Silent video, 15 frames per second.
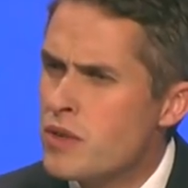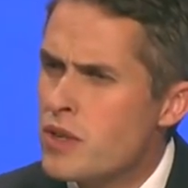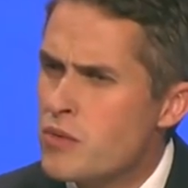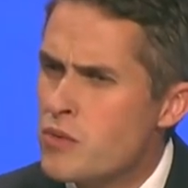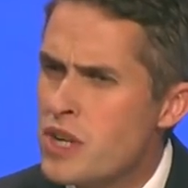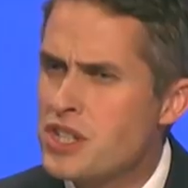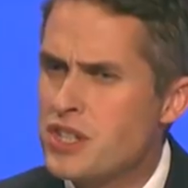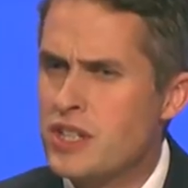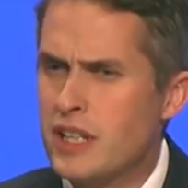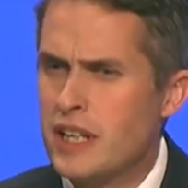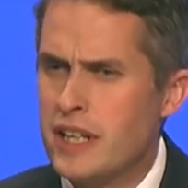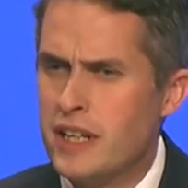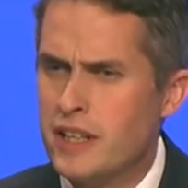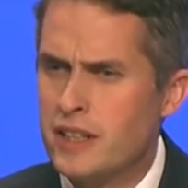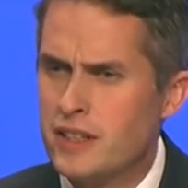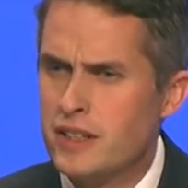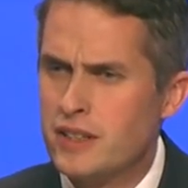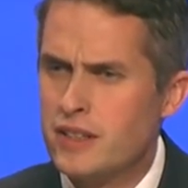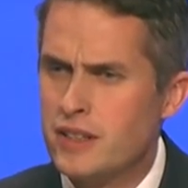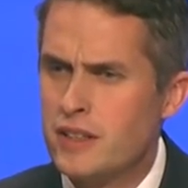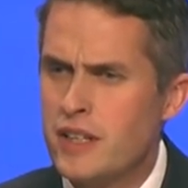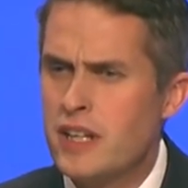Recently,
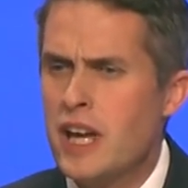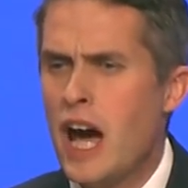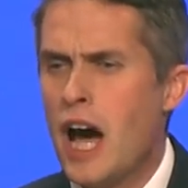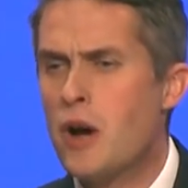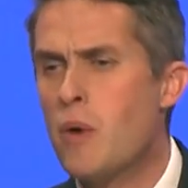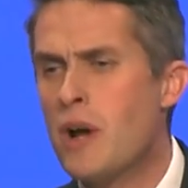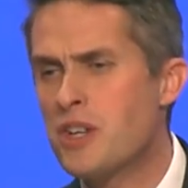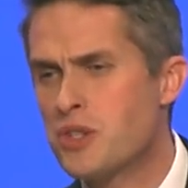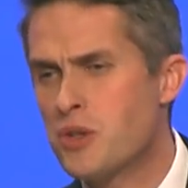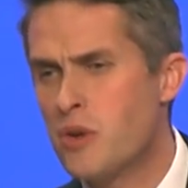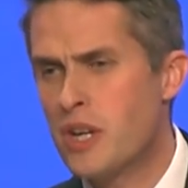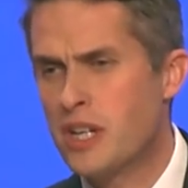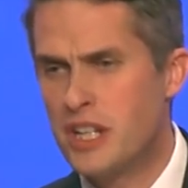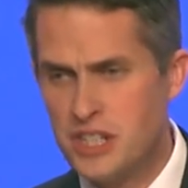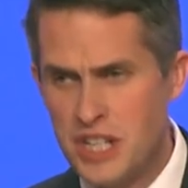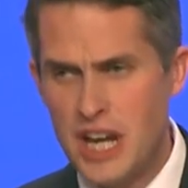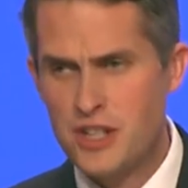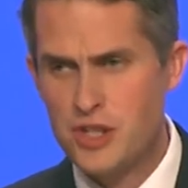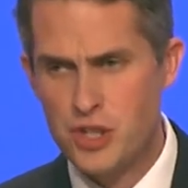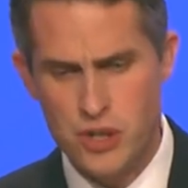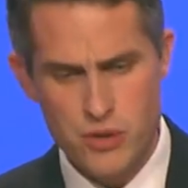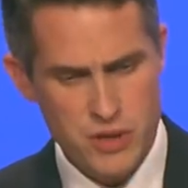I went to a
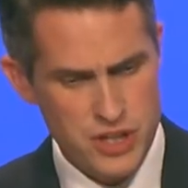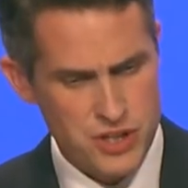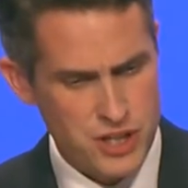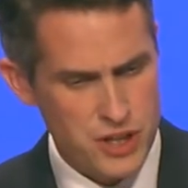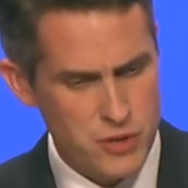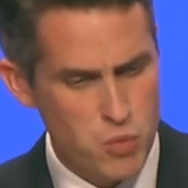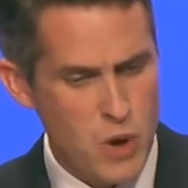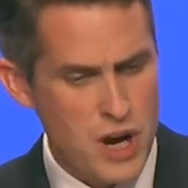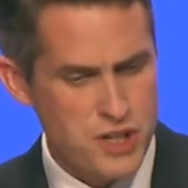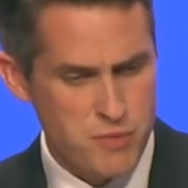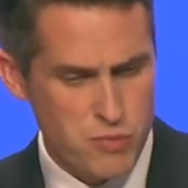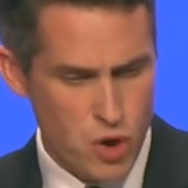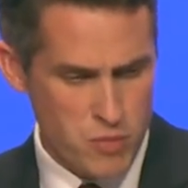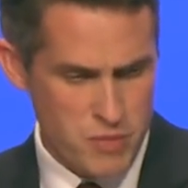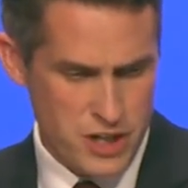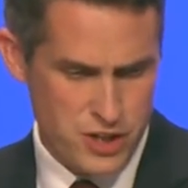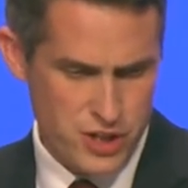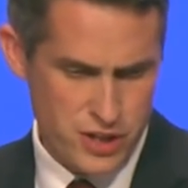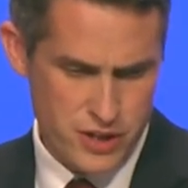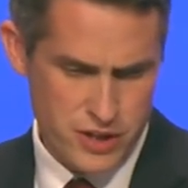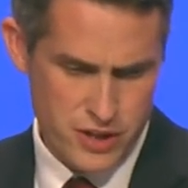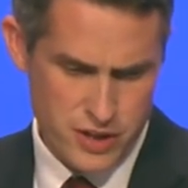cadet unit in West Bromwich.
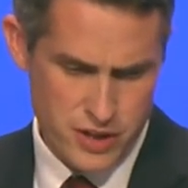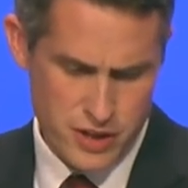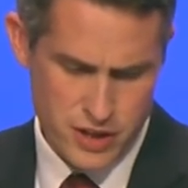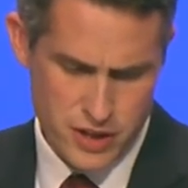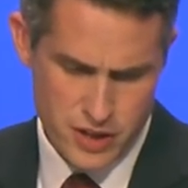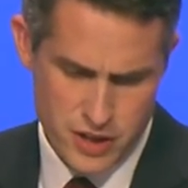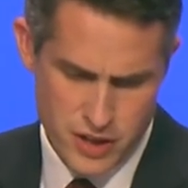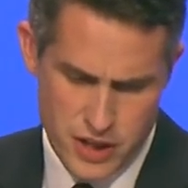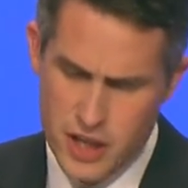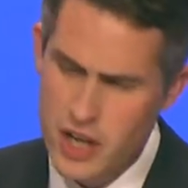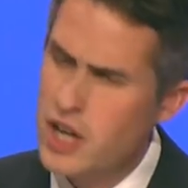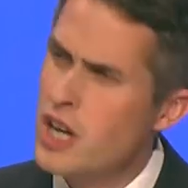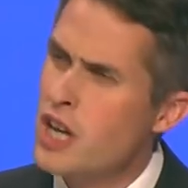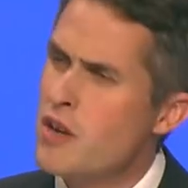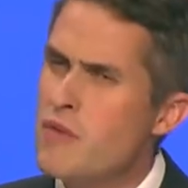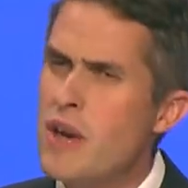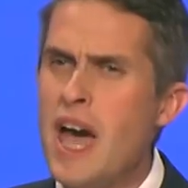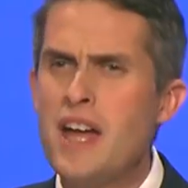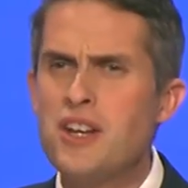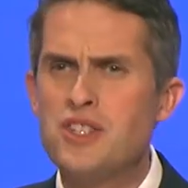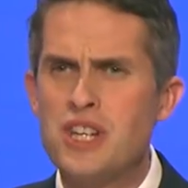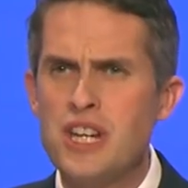The
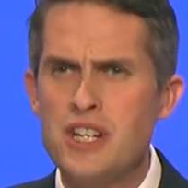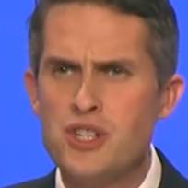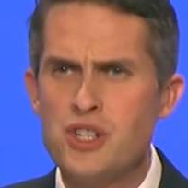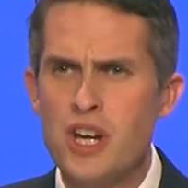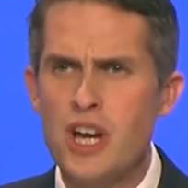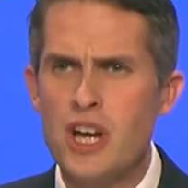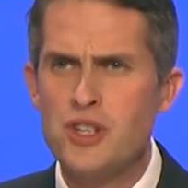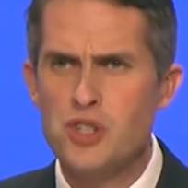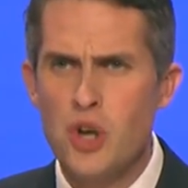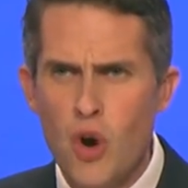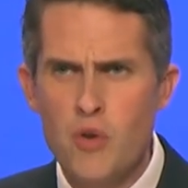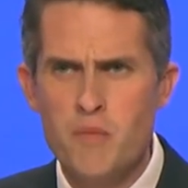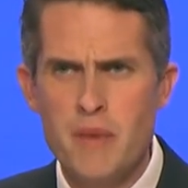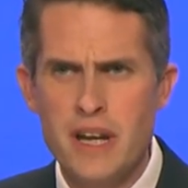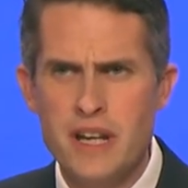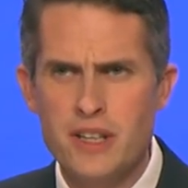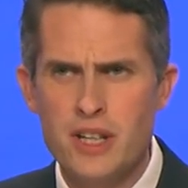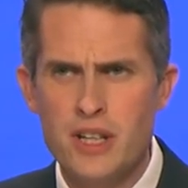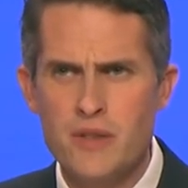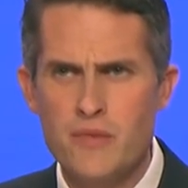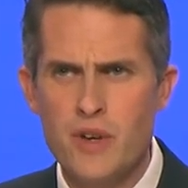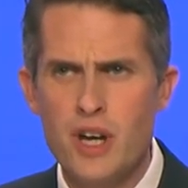head teacher told me
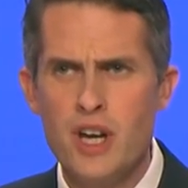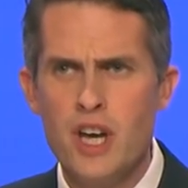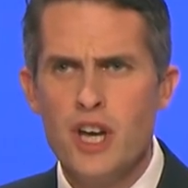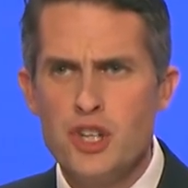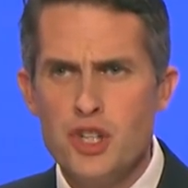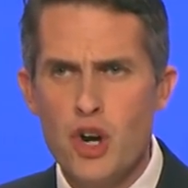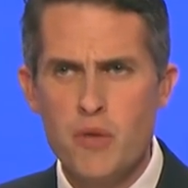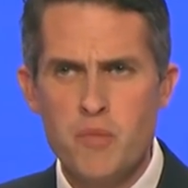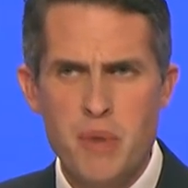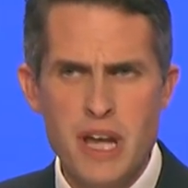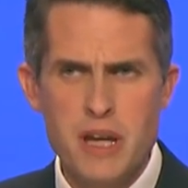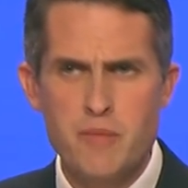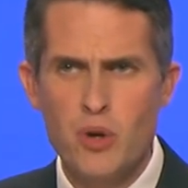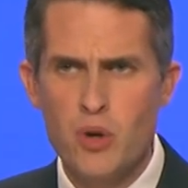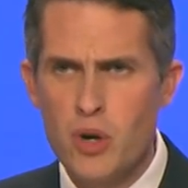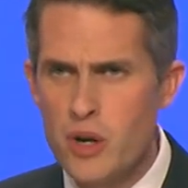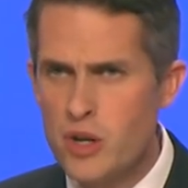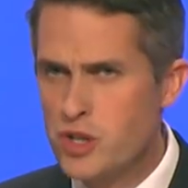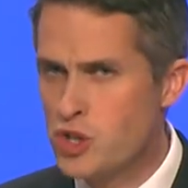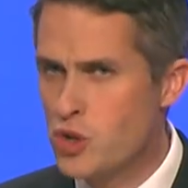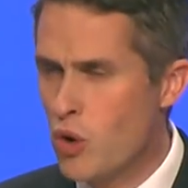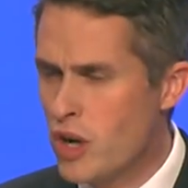that the young people who
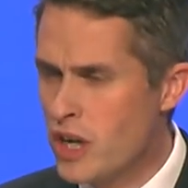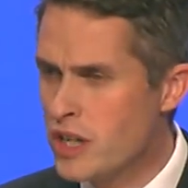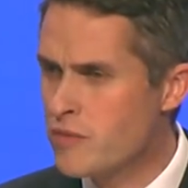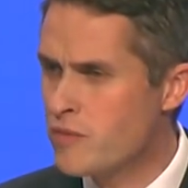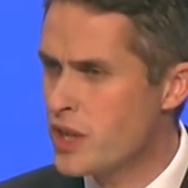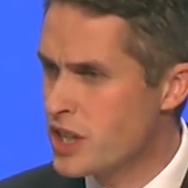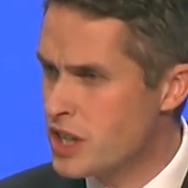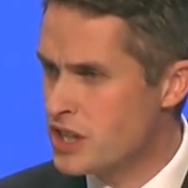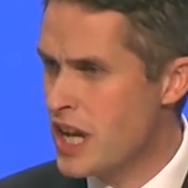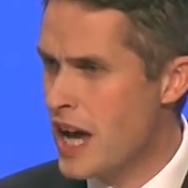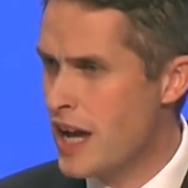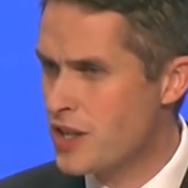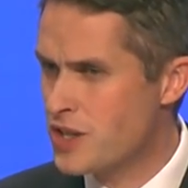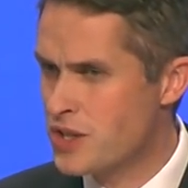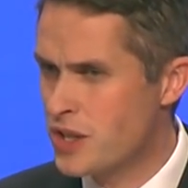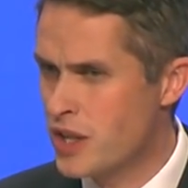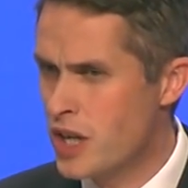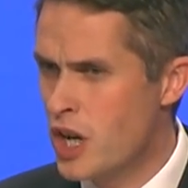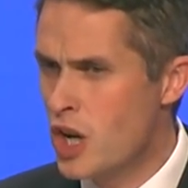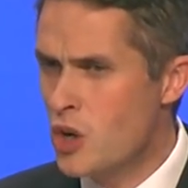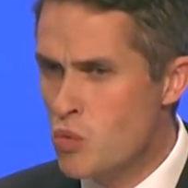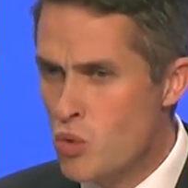had joined the cadets
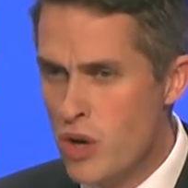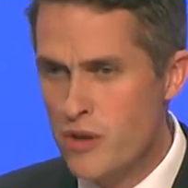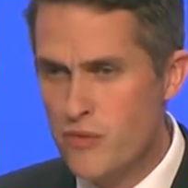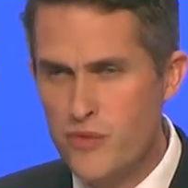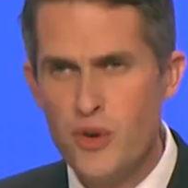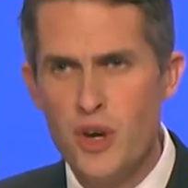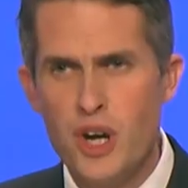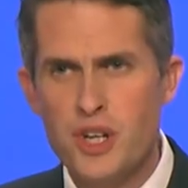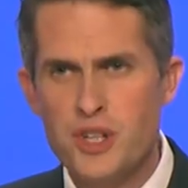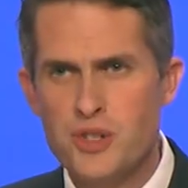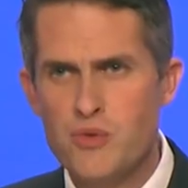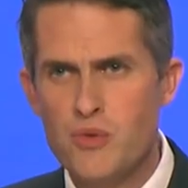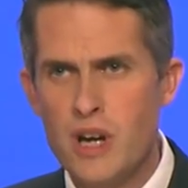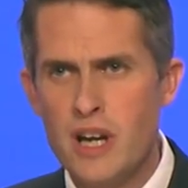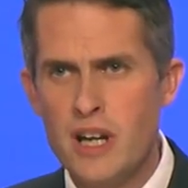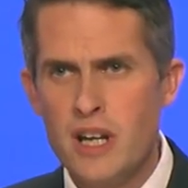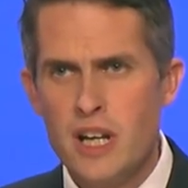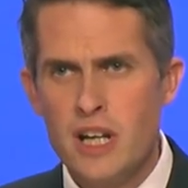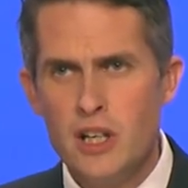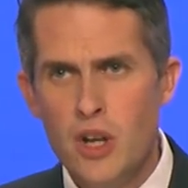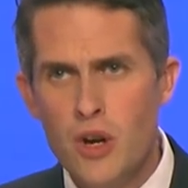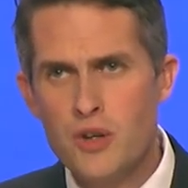were at first
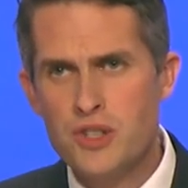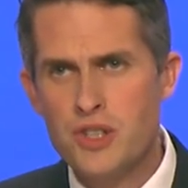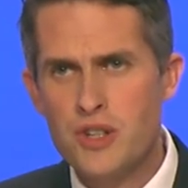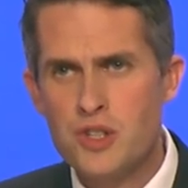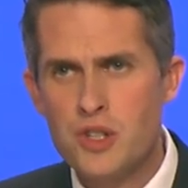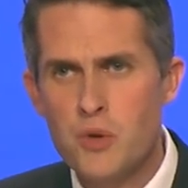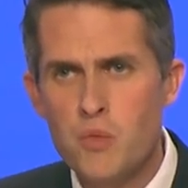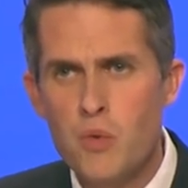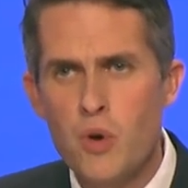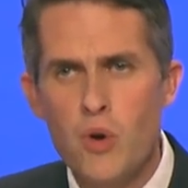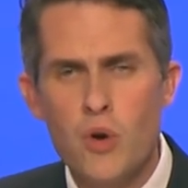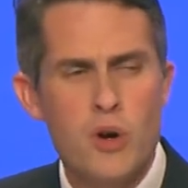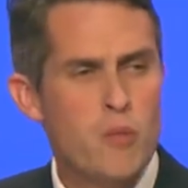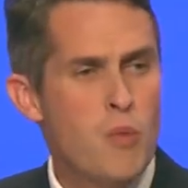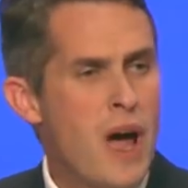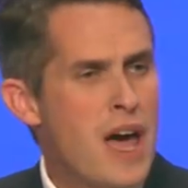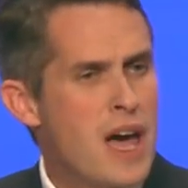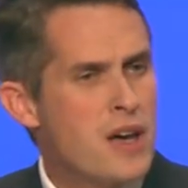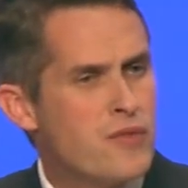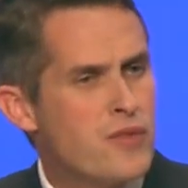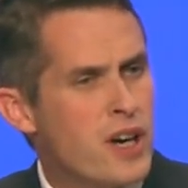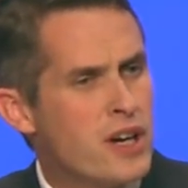reluctant to
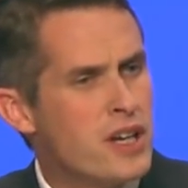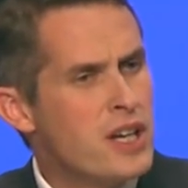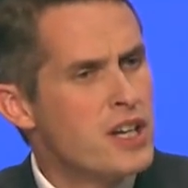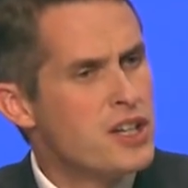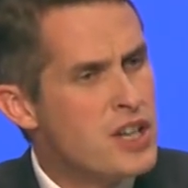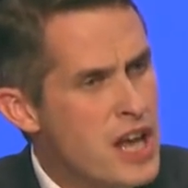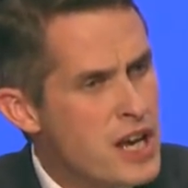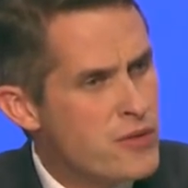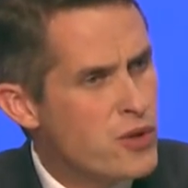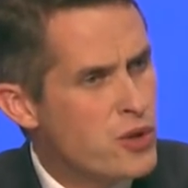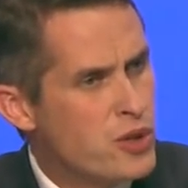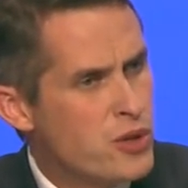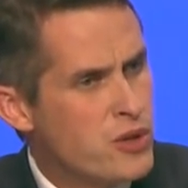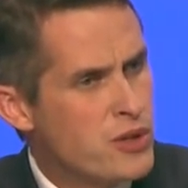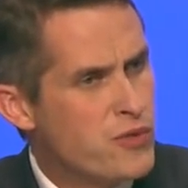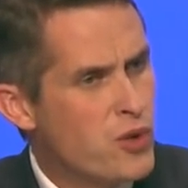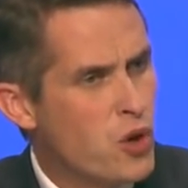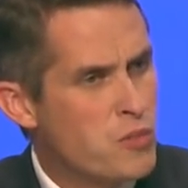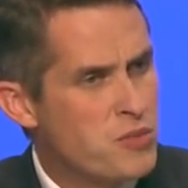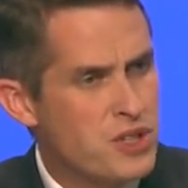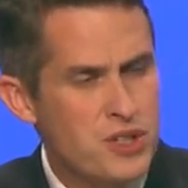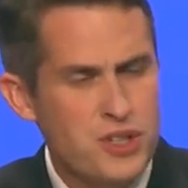wear the naval
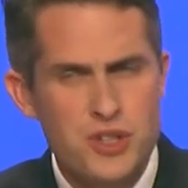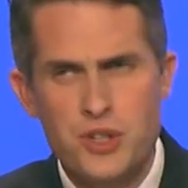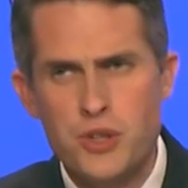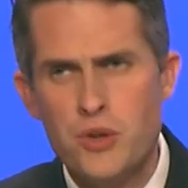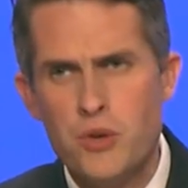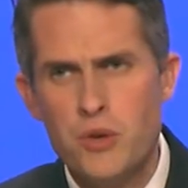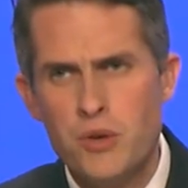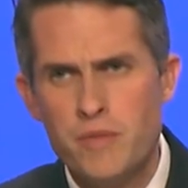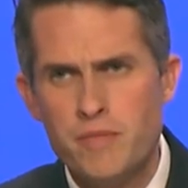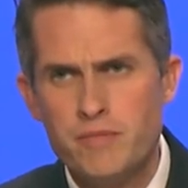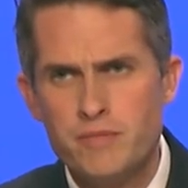uniforms at school.